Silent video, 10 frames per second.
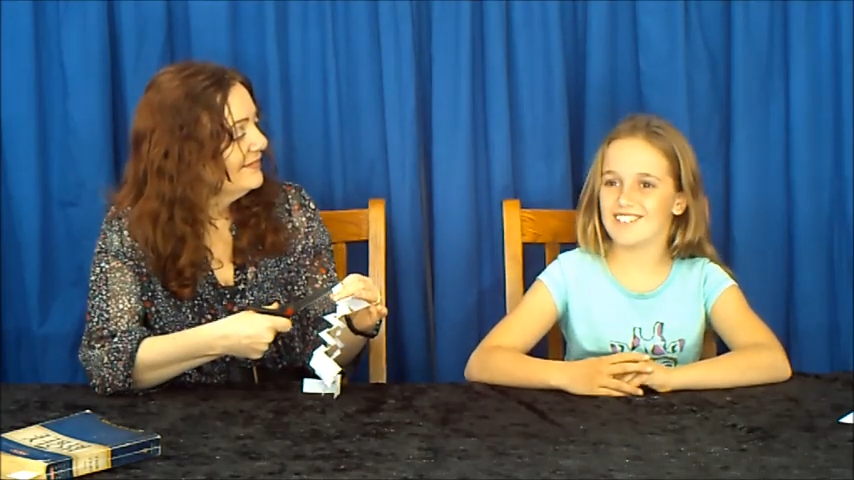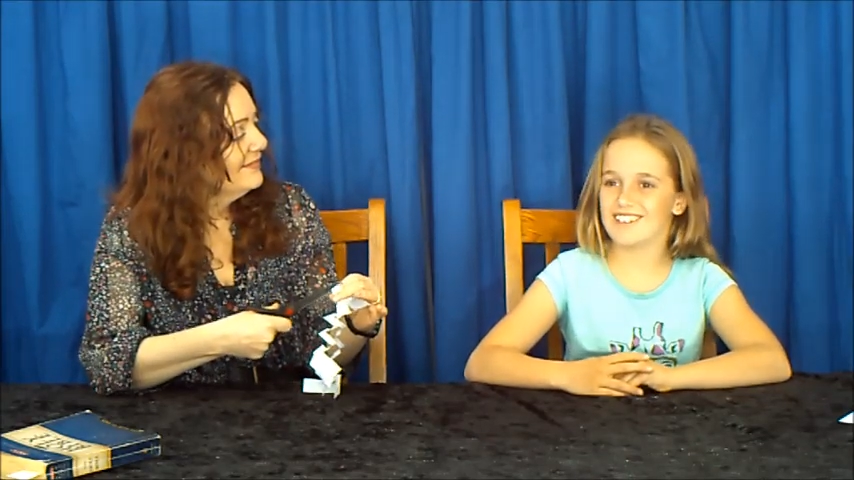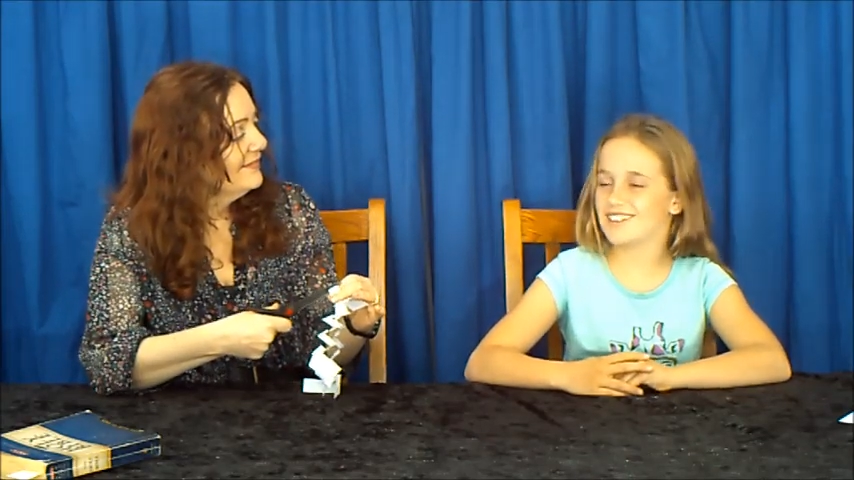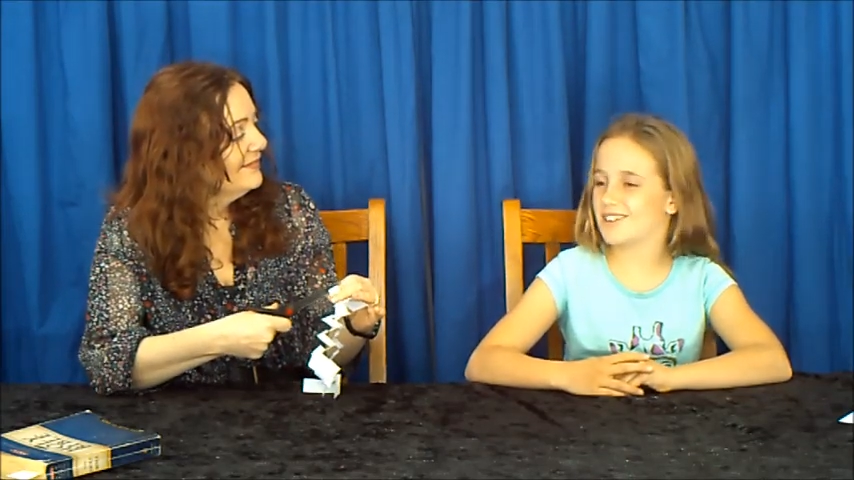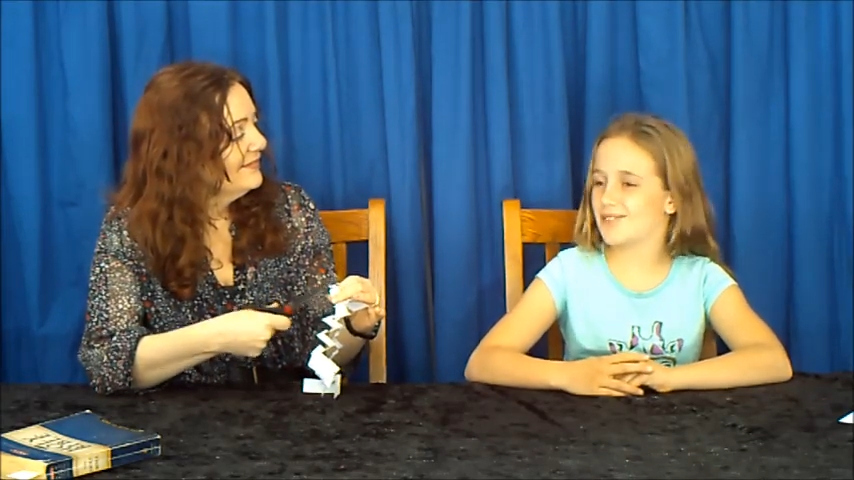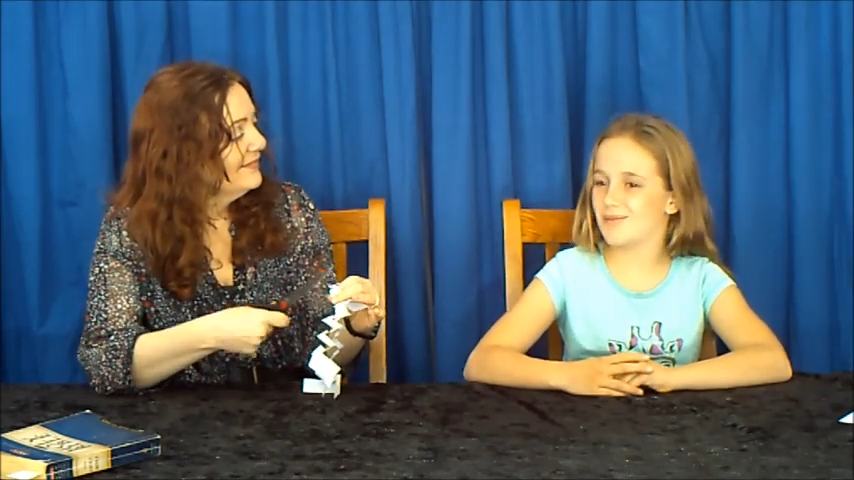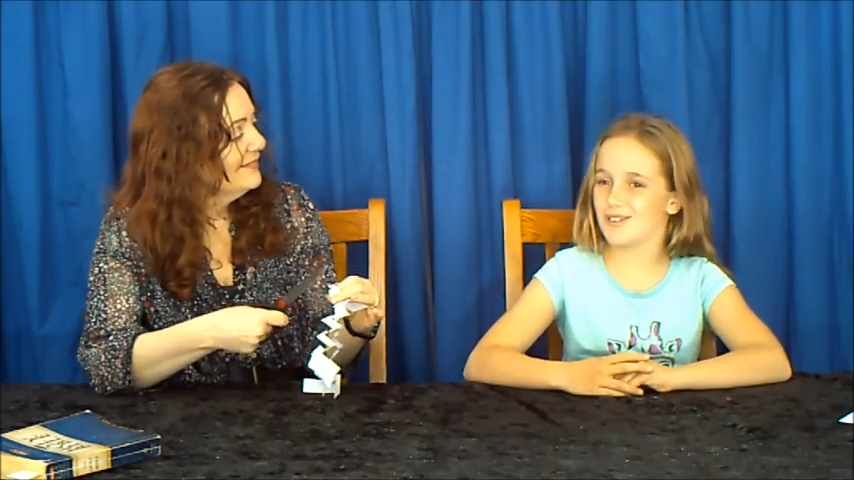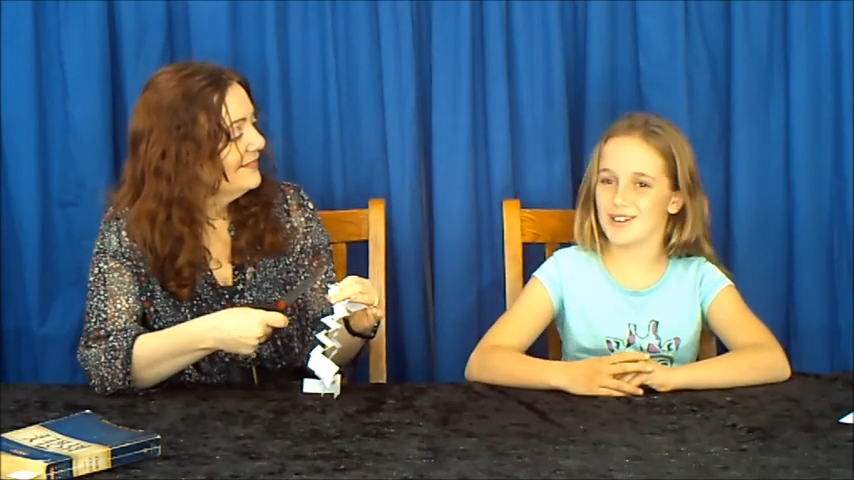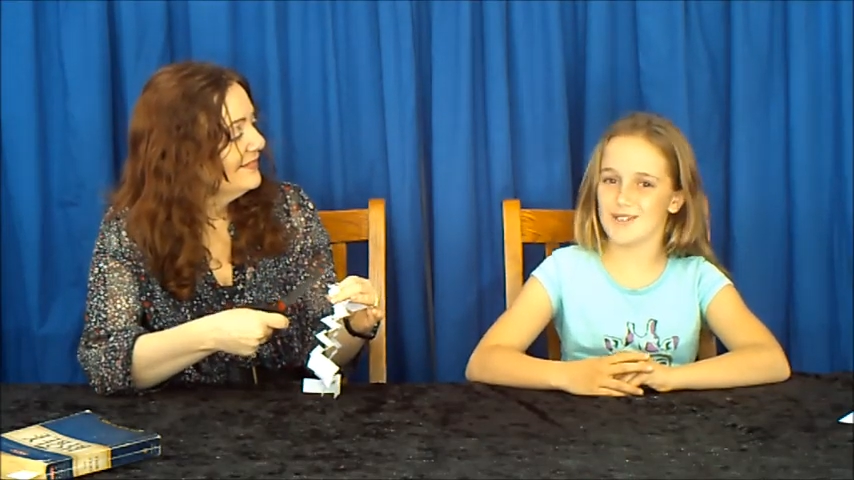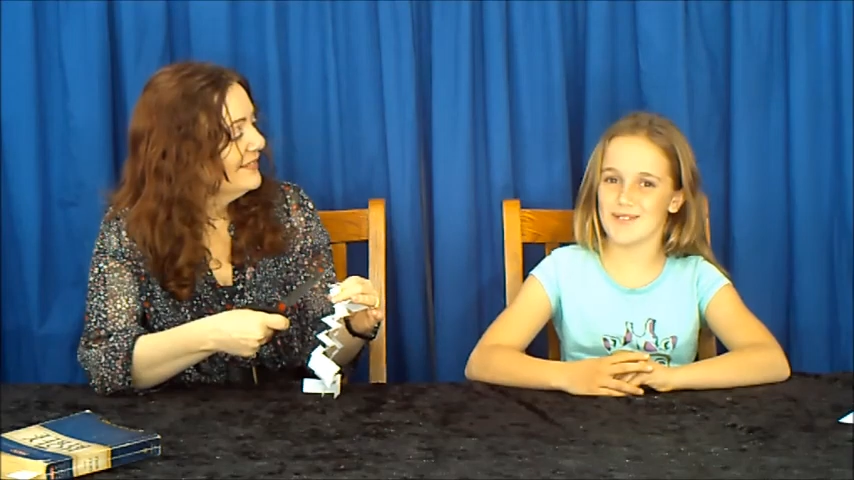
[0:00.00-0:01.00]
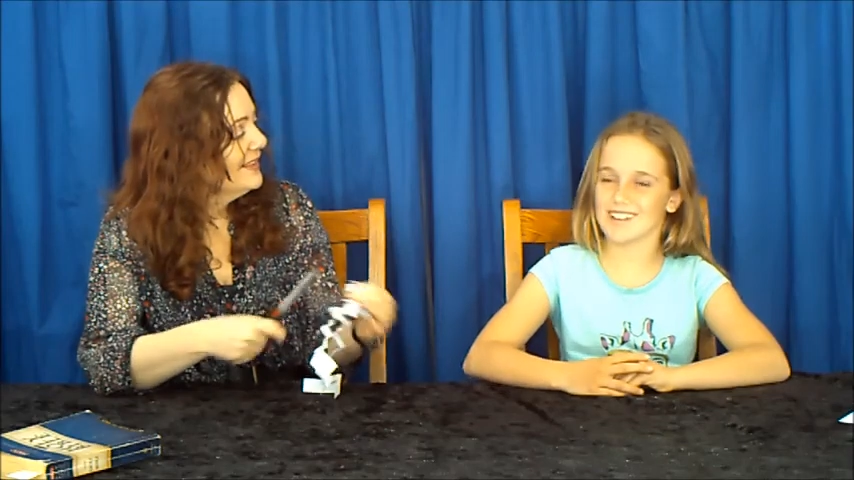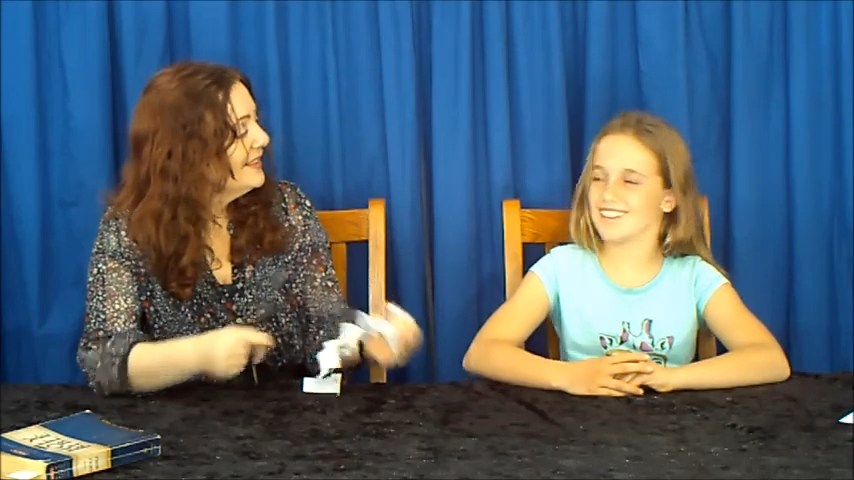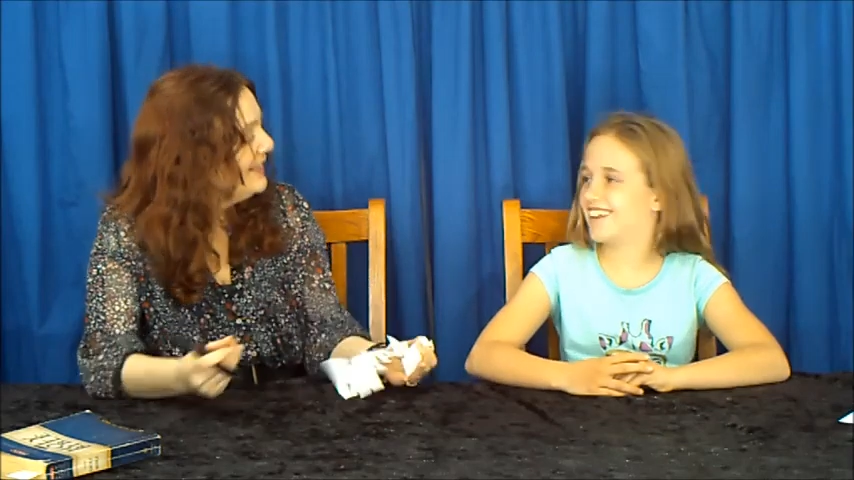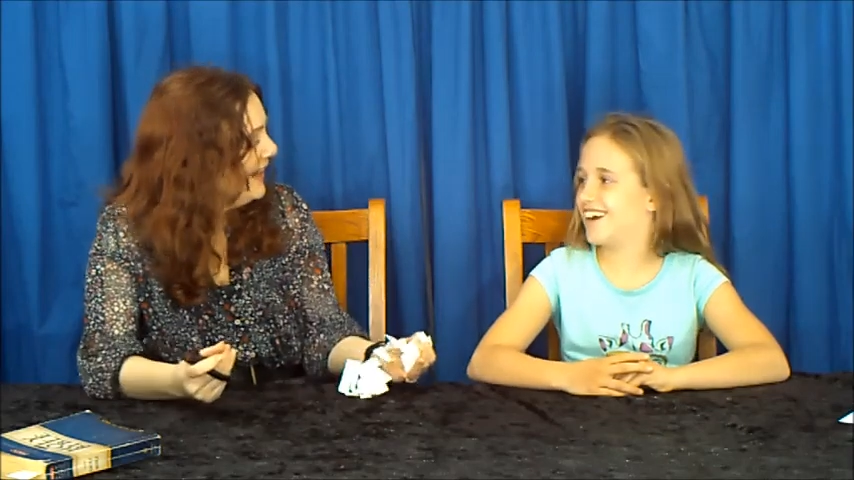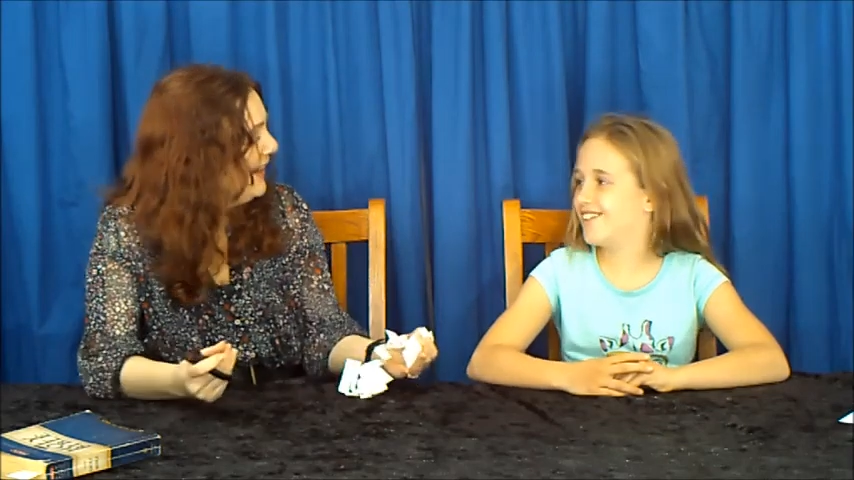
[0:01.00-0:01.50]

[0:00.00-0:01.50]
Jesus brought her back to life.